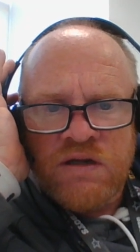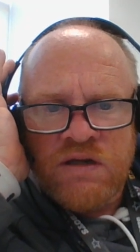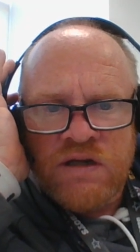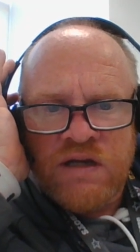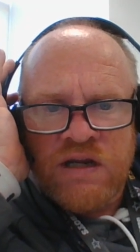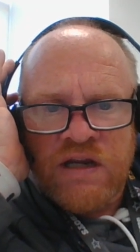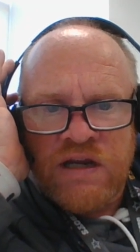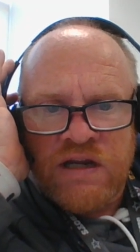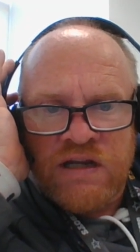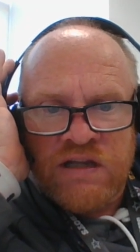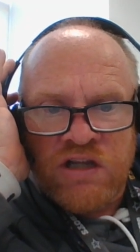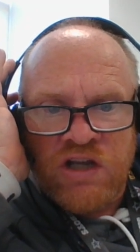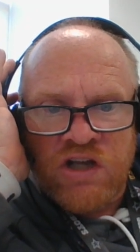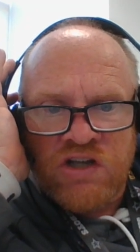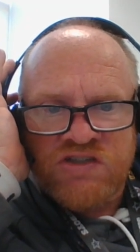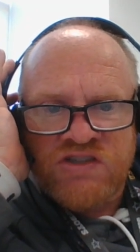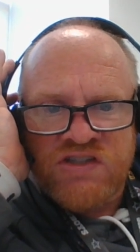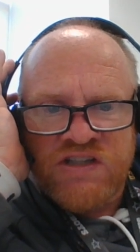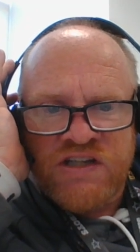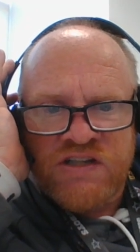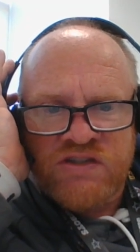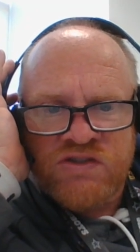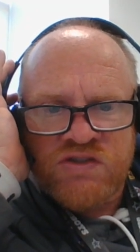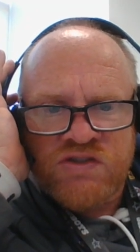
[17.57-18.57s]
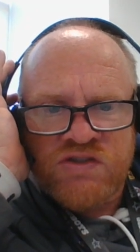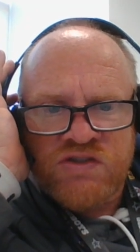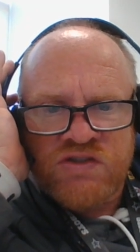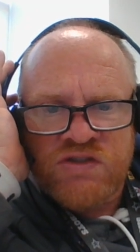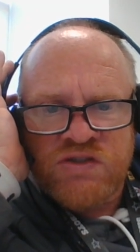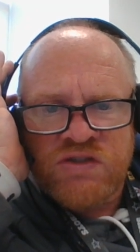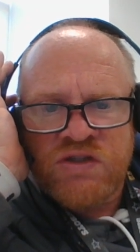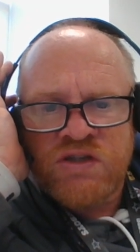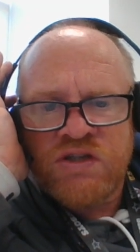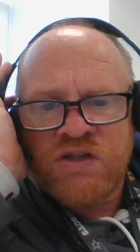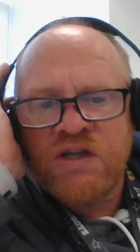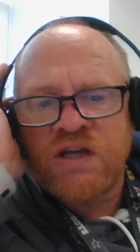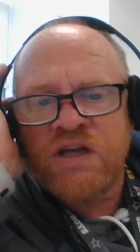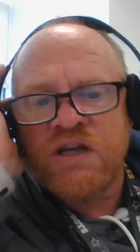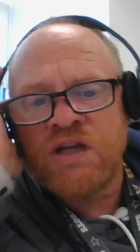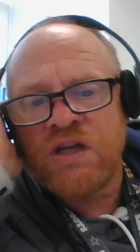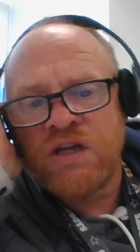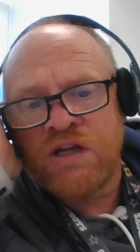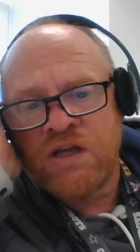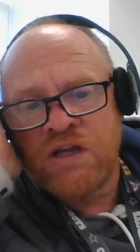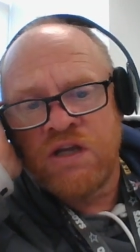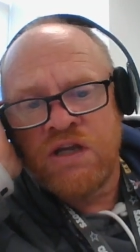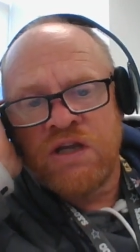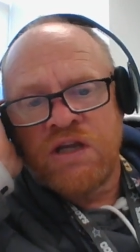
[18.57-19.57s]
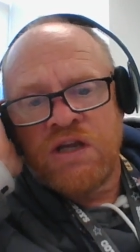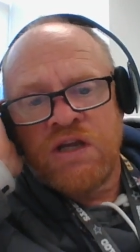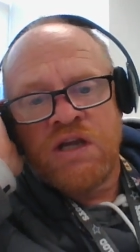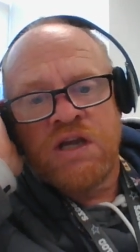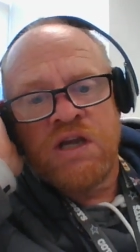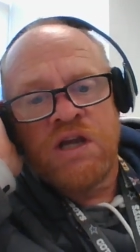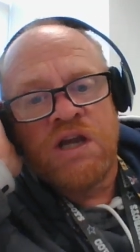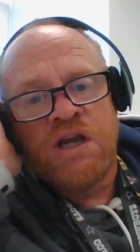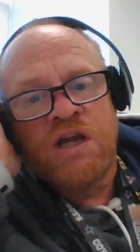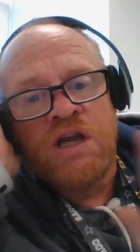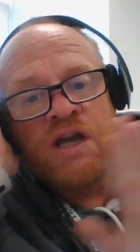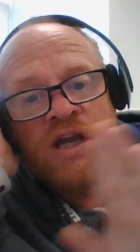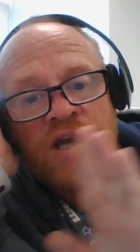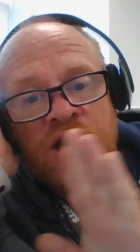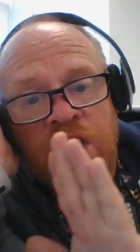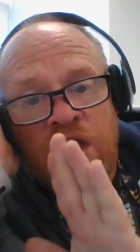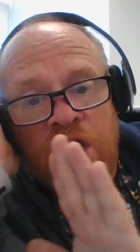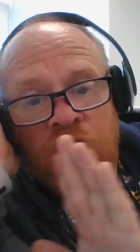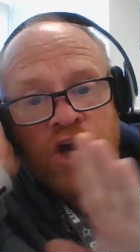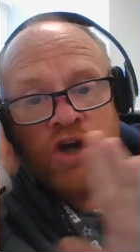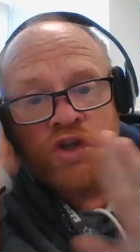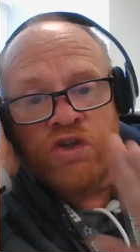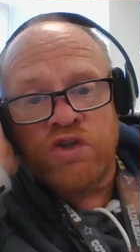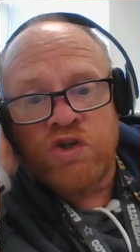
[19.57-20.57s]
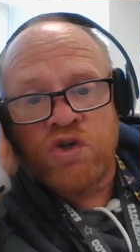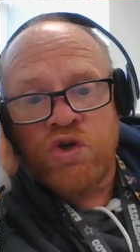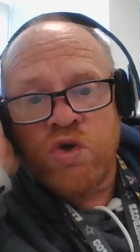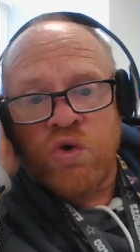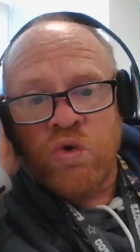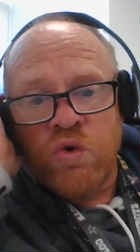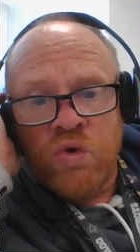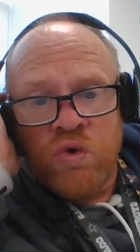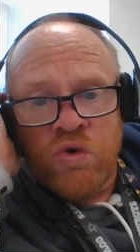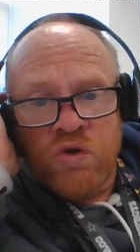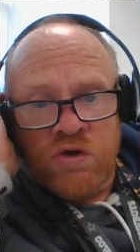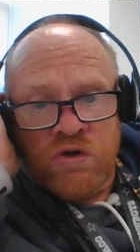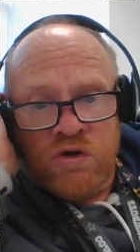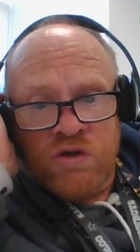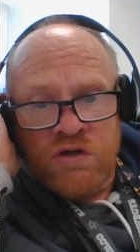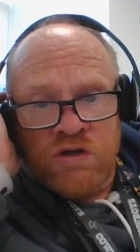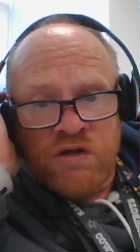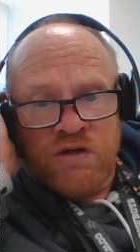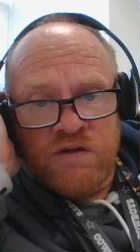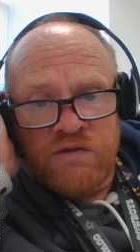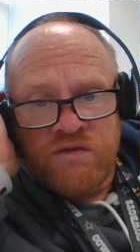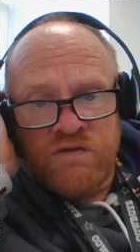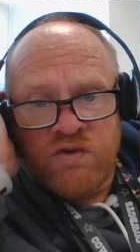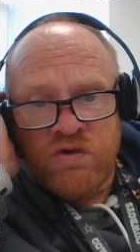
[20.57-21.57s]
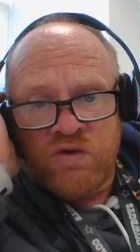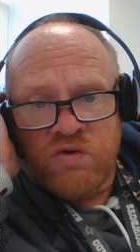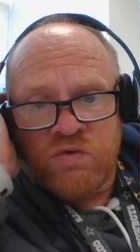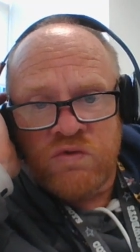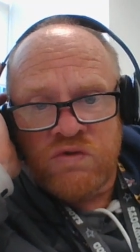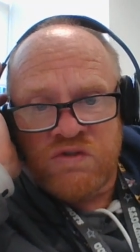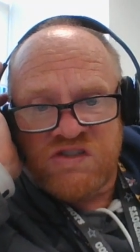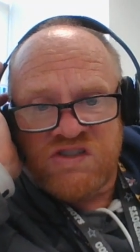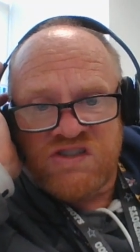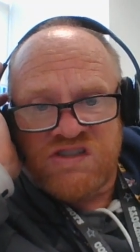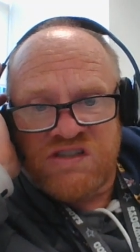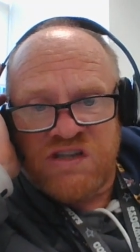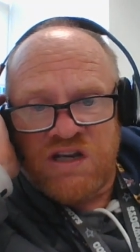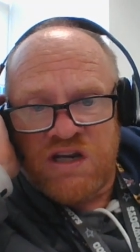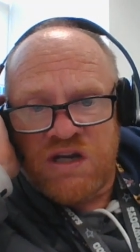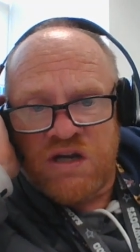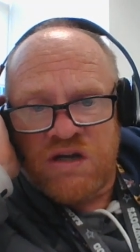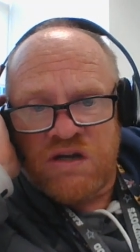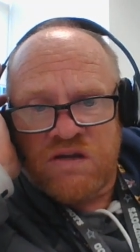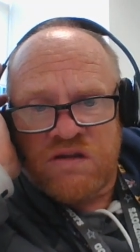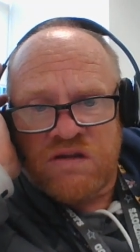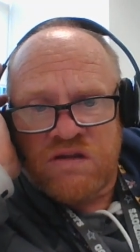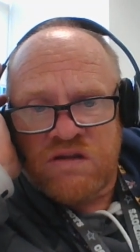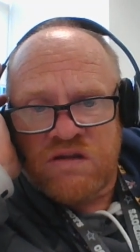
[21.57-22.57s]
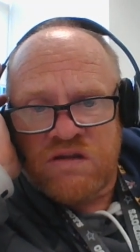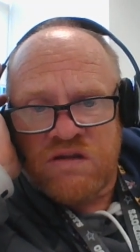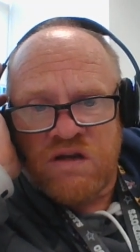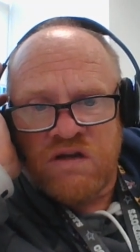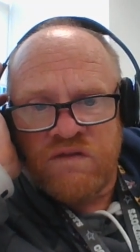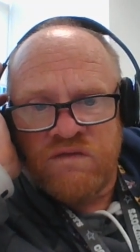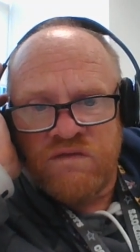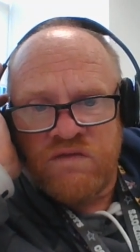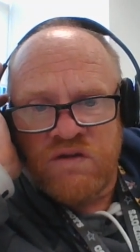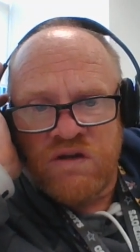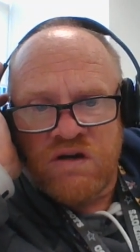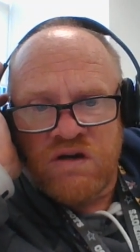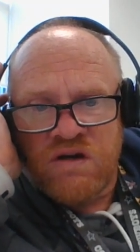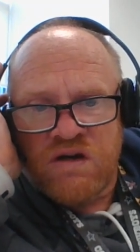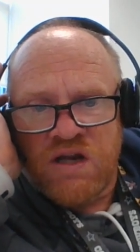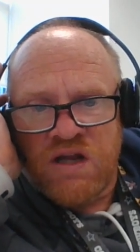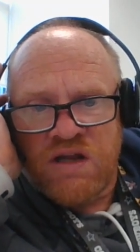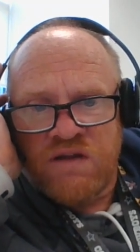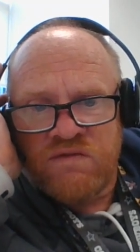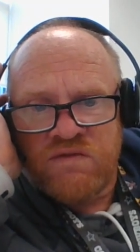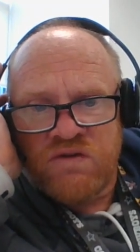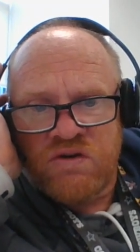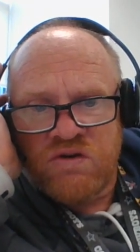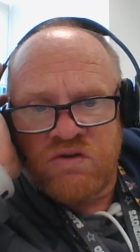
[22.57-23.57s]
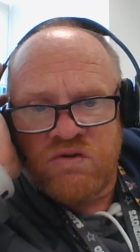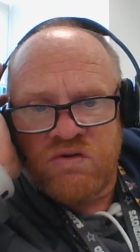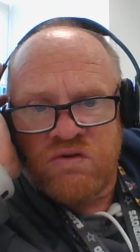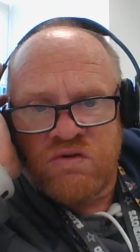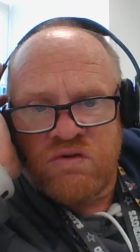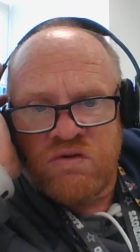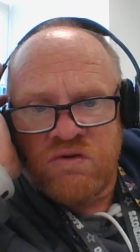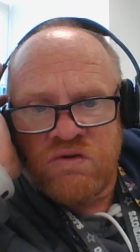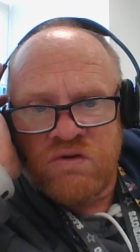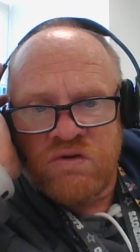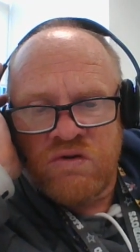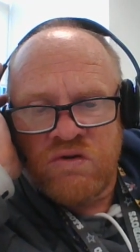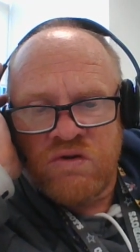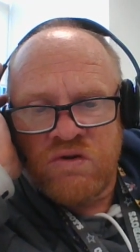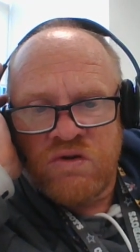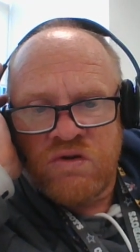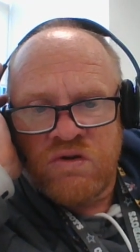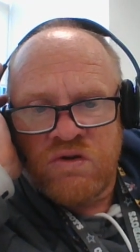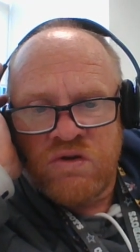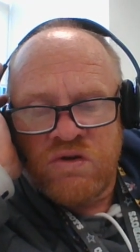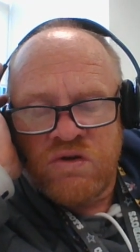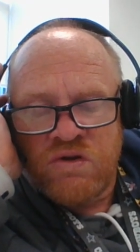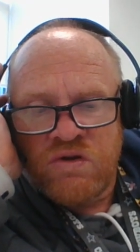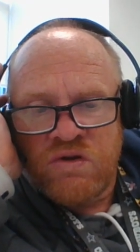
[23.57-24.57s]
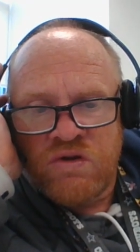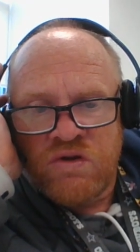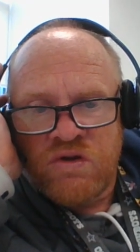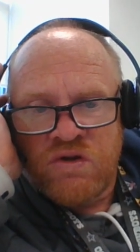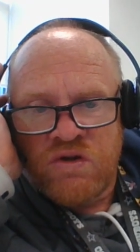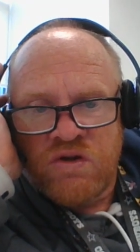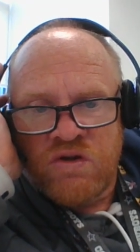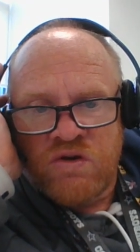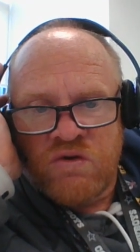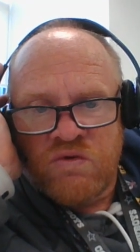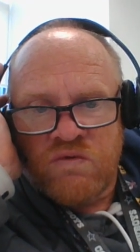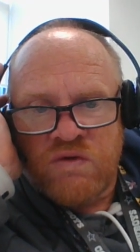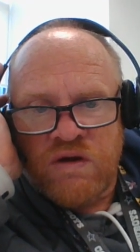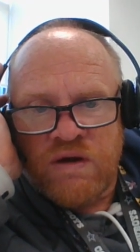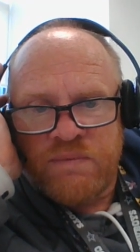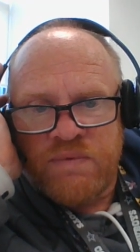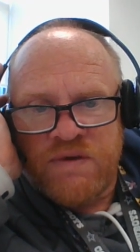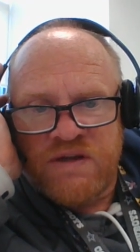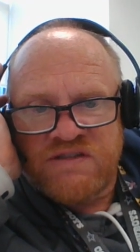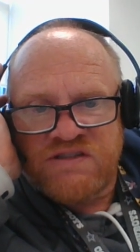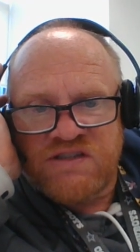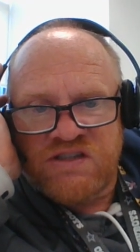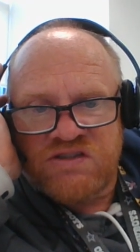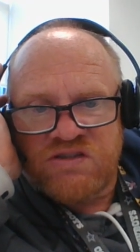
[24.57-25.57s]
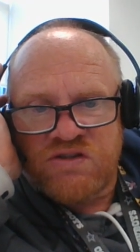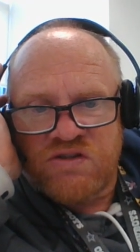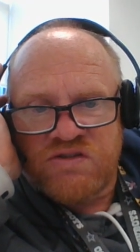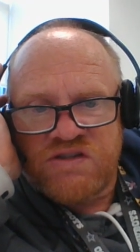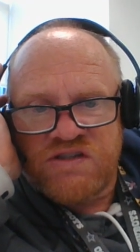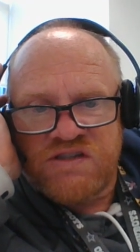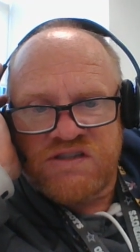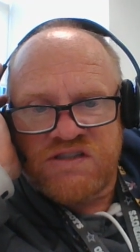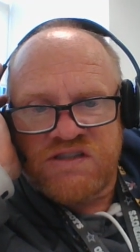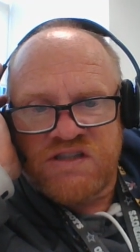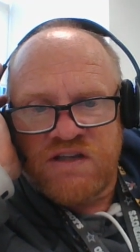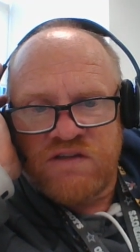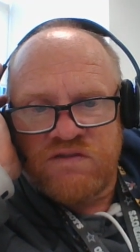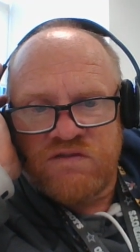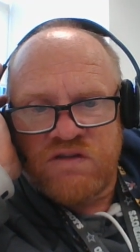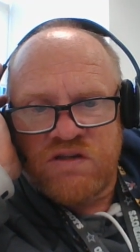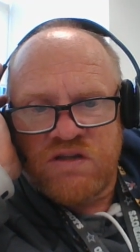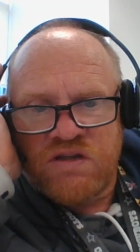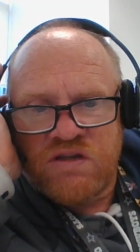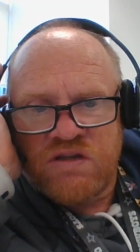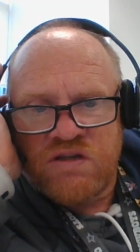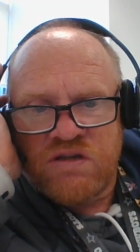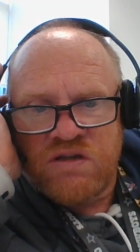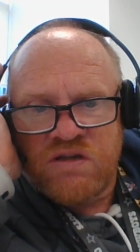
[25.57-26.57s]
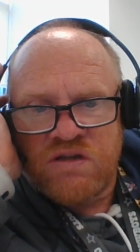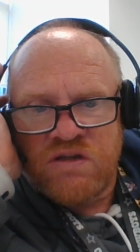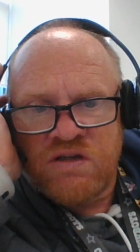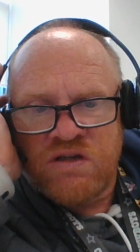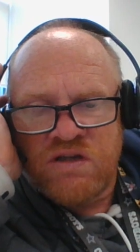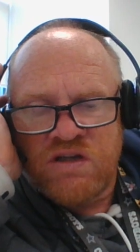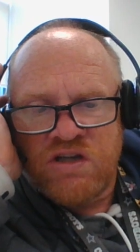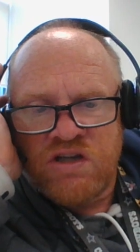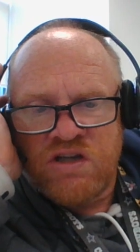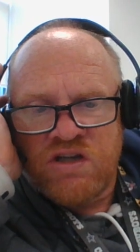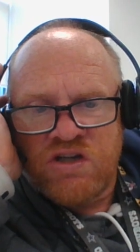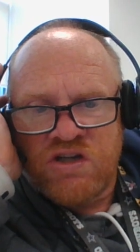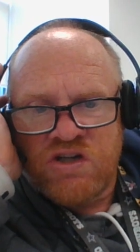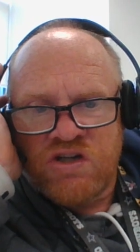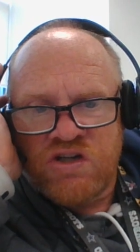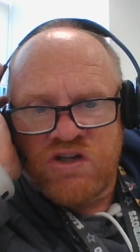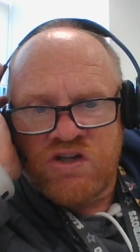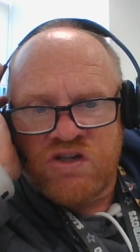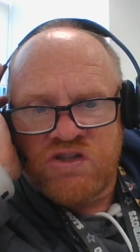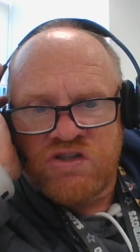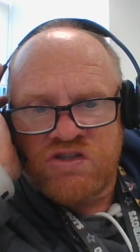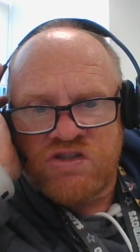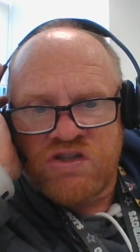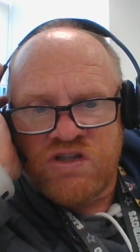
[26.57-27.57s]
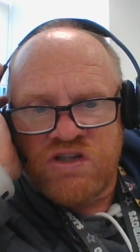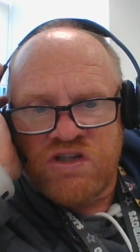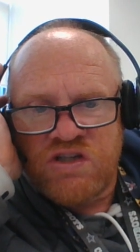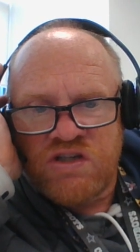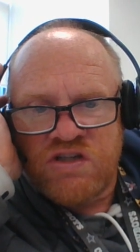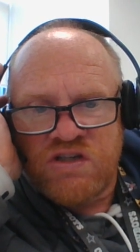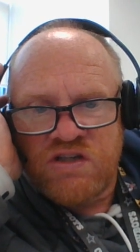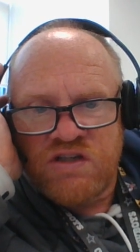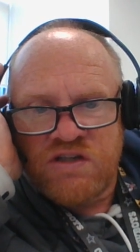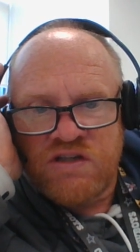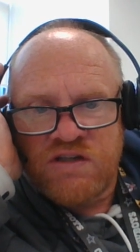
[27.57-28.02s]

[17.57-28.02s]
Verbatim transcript: Yeah, in Los Angeles. Yeah. On the corner, you're going south on Veteran Avenue, right past the 1370, there's a